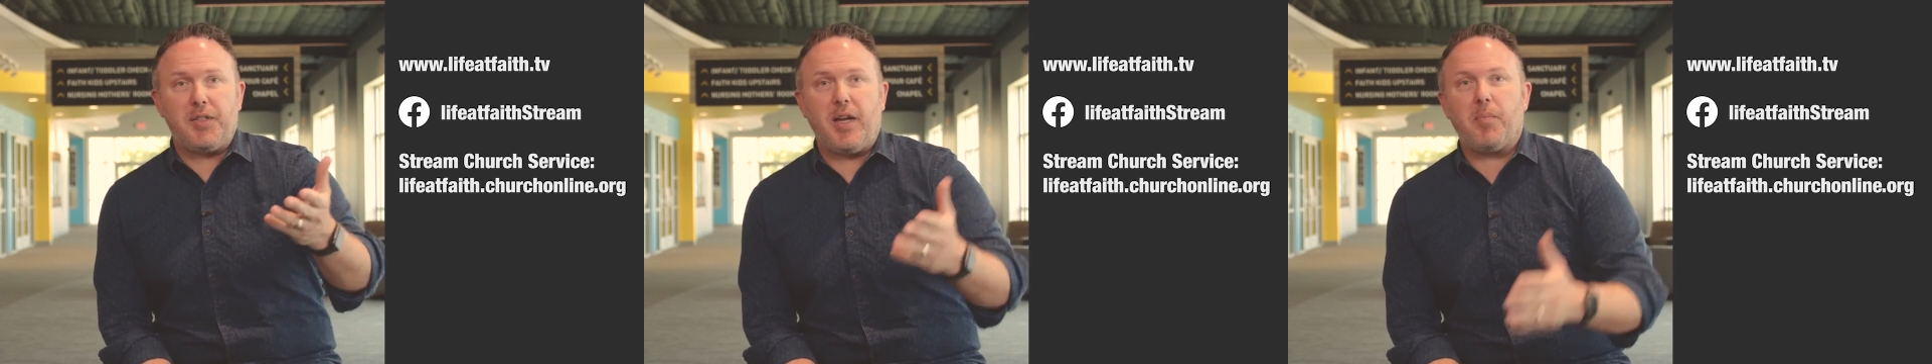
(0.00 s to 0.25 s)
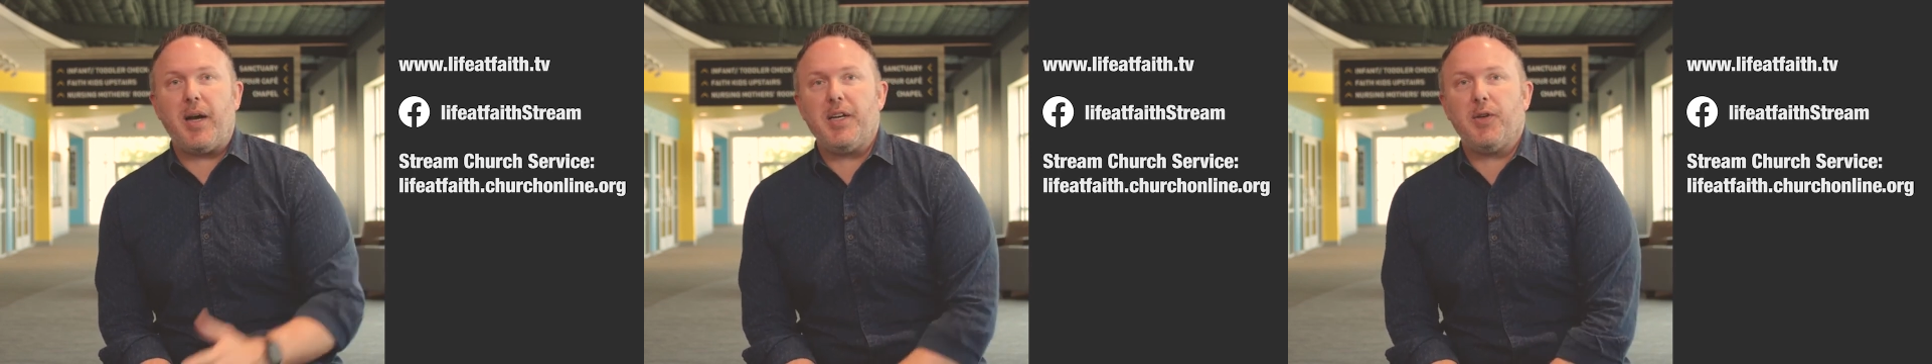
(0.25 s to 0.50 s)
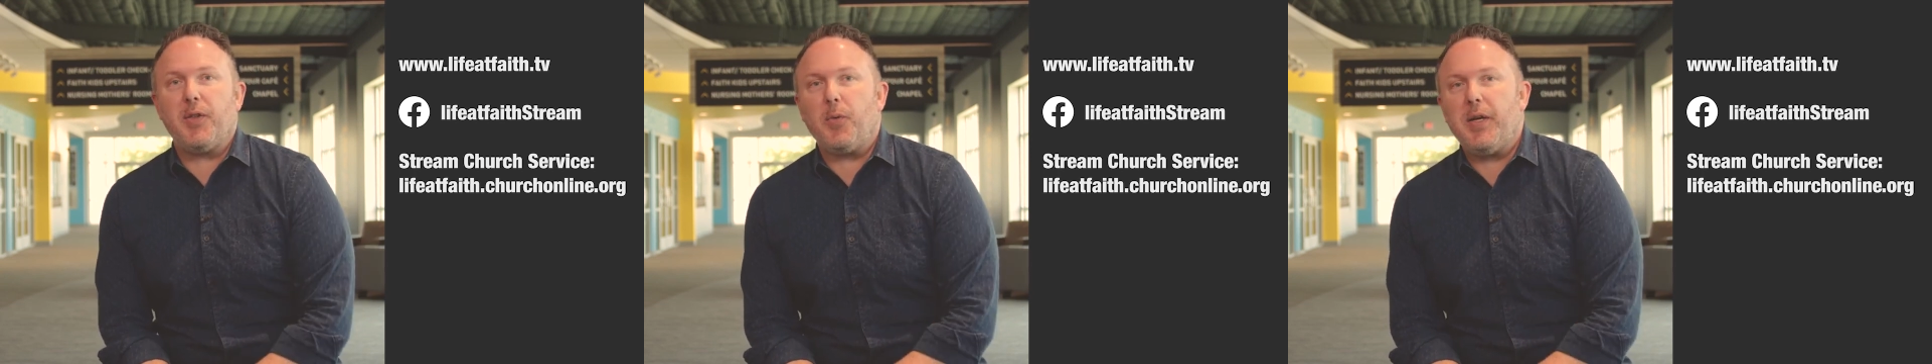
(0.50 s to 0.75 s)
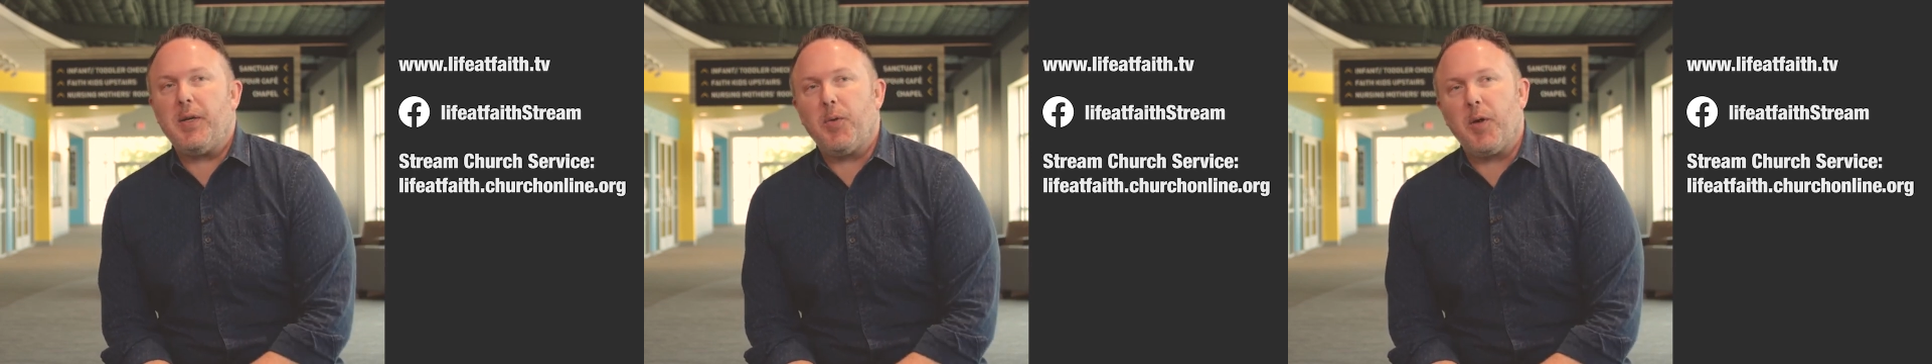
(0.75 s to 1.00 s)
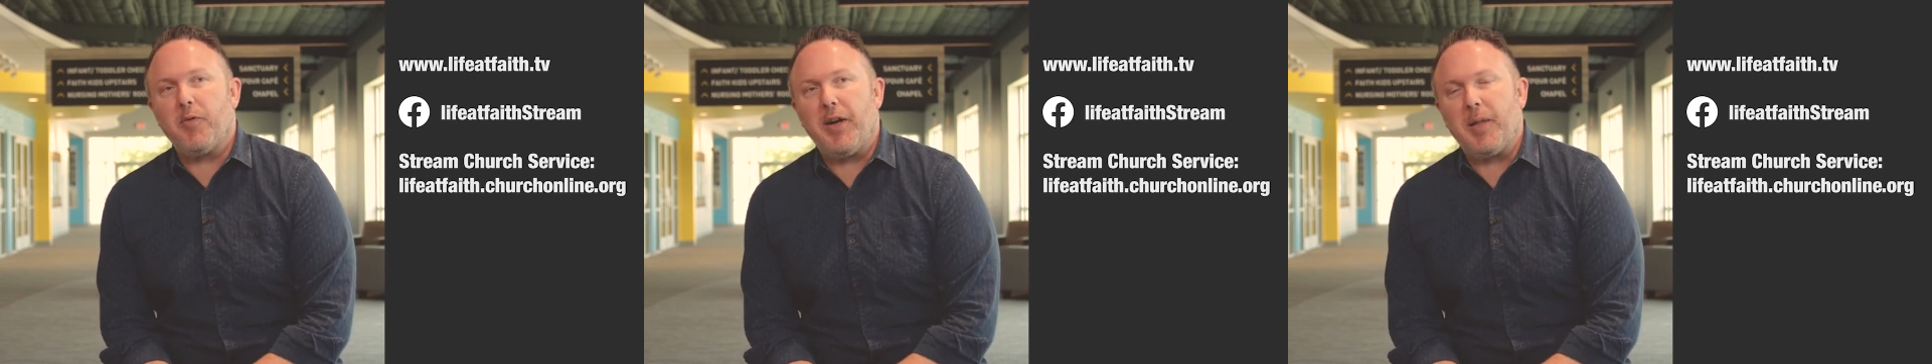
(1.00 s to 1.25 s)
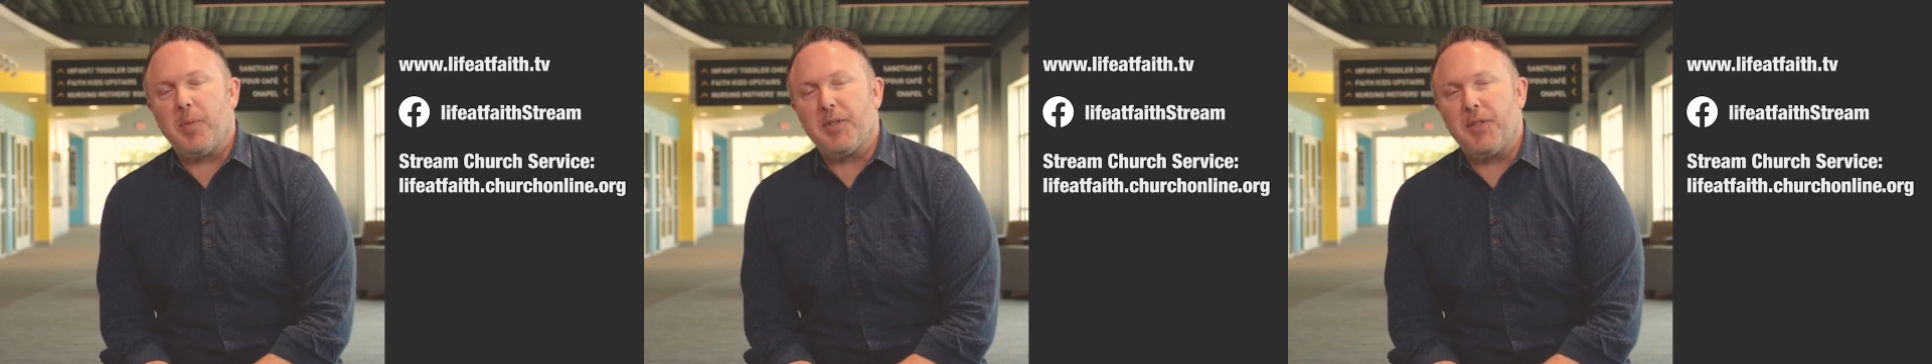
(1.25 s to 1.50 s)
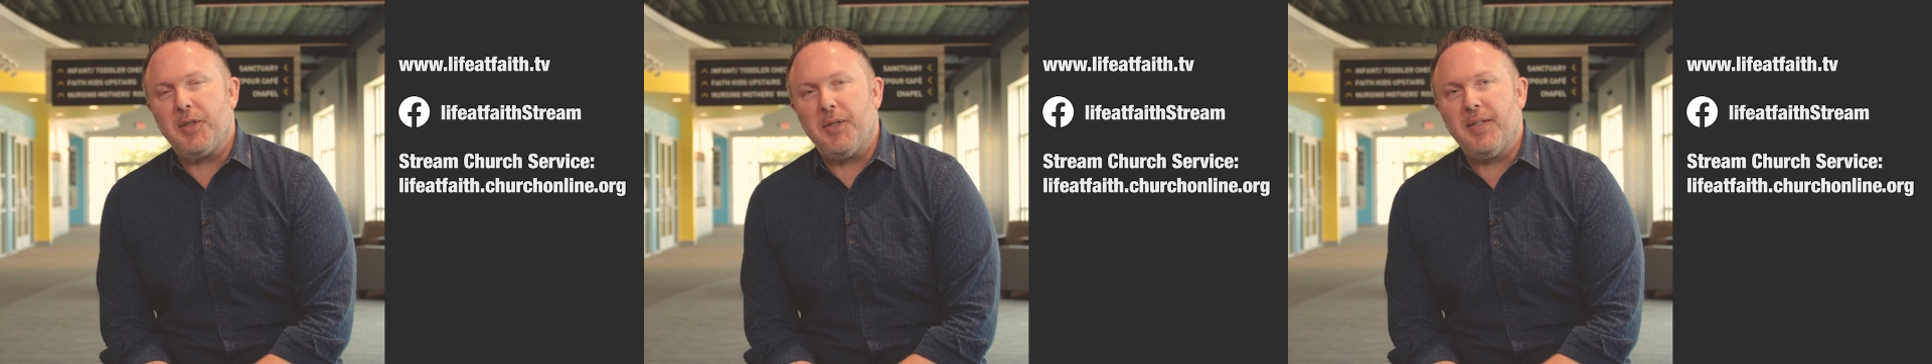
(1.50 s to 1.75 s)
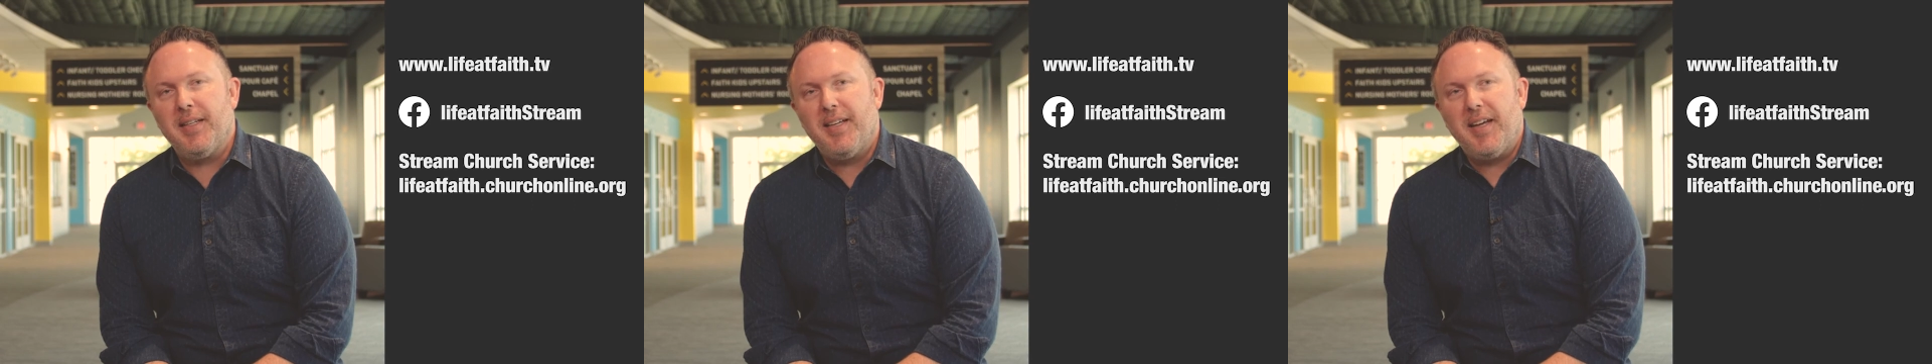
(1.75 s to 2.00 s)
to stop by during the week, we're available to you.